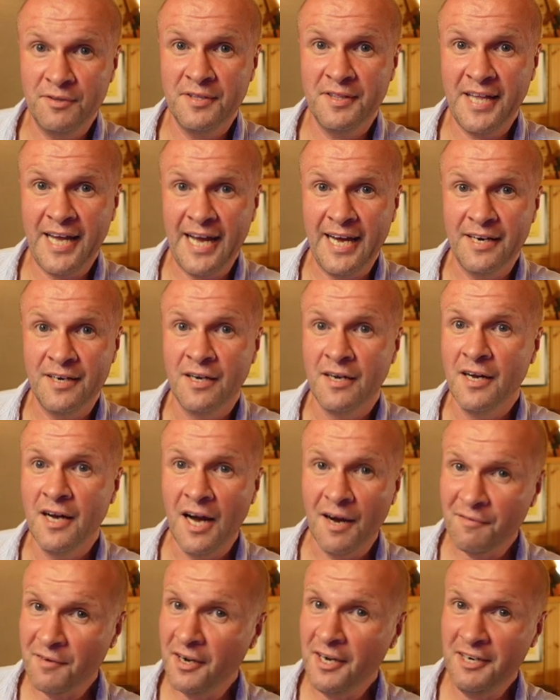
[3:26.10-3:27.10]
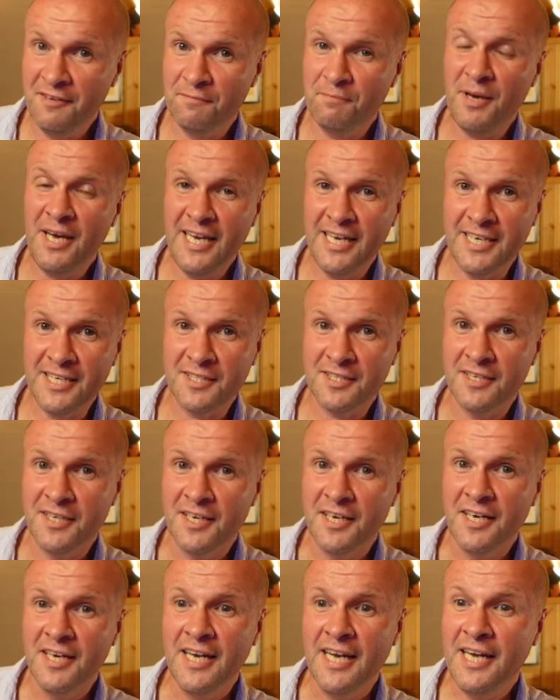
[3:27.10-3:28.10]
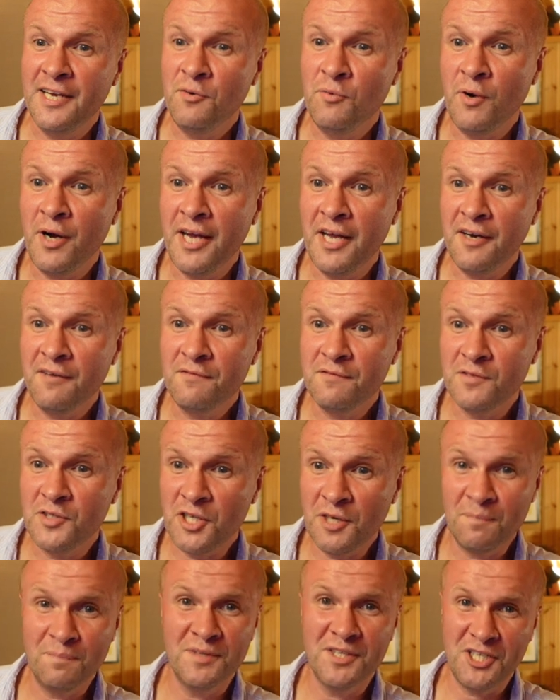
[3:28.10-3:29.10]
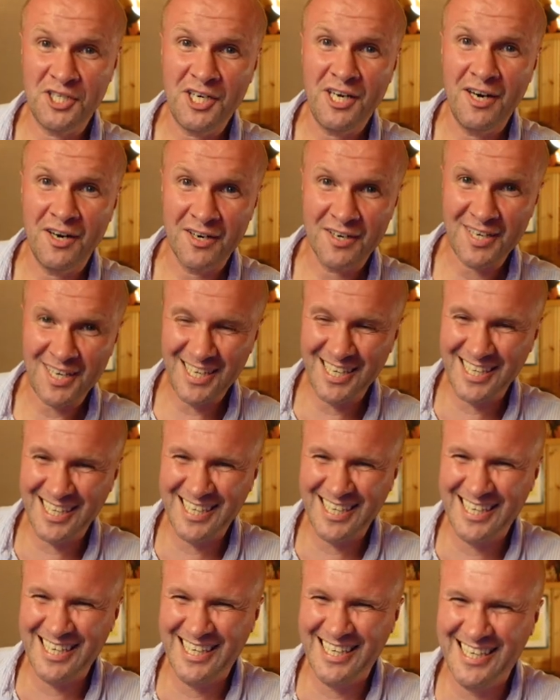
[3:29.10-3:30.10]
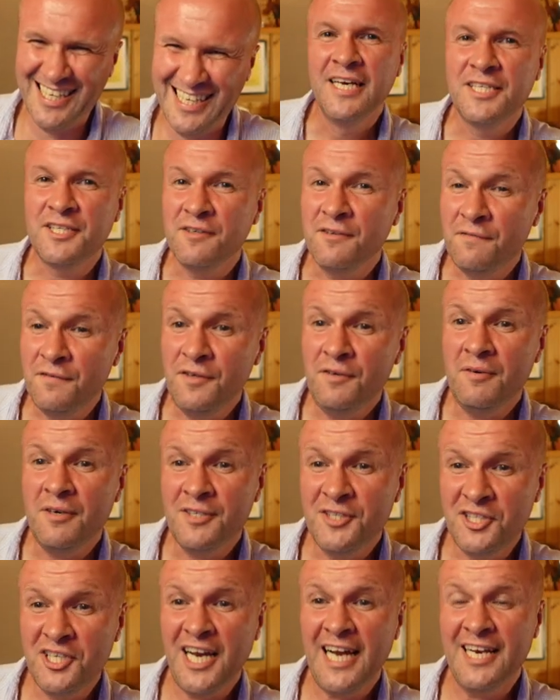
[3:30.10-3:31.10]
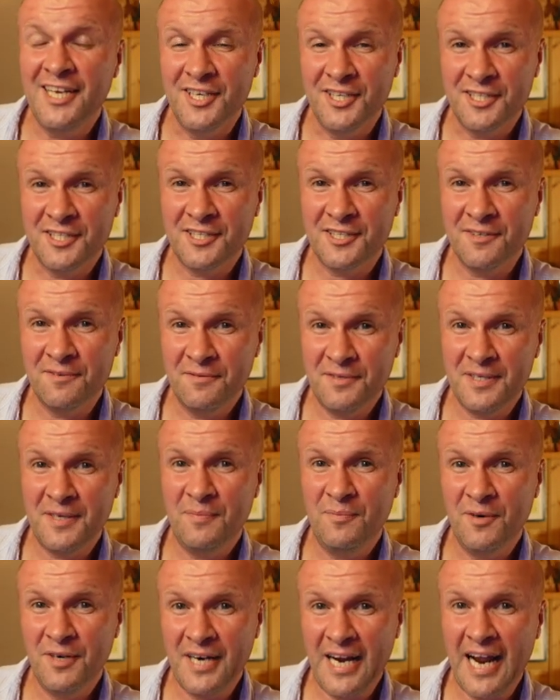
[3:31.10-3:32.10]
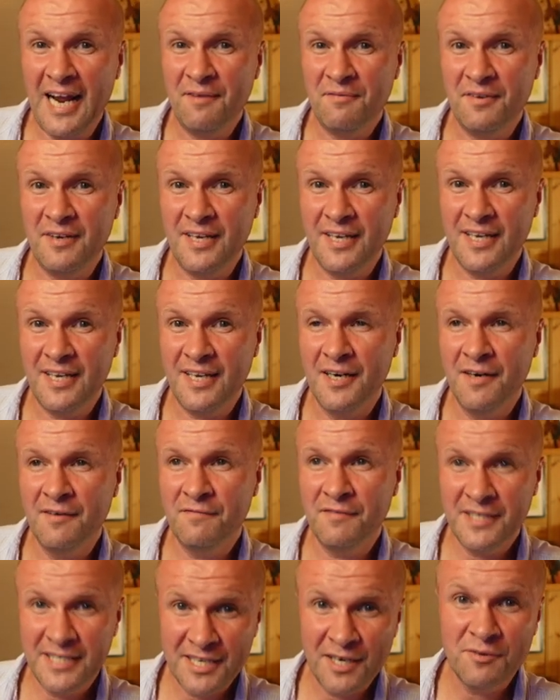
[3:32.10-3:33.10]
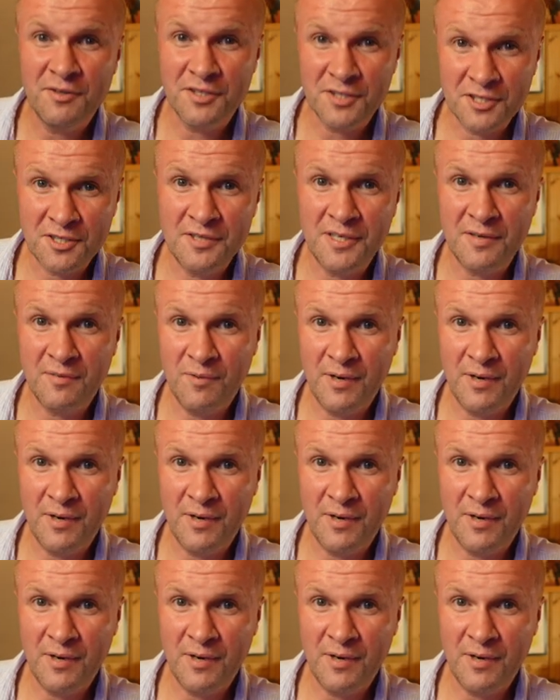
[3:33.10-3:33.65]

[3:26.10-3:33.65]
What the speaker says: than that. I've kind of peaked. In a way, I've jumped the shark. So if you are jealous of someone having a video that's doing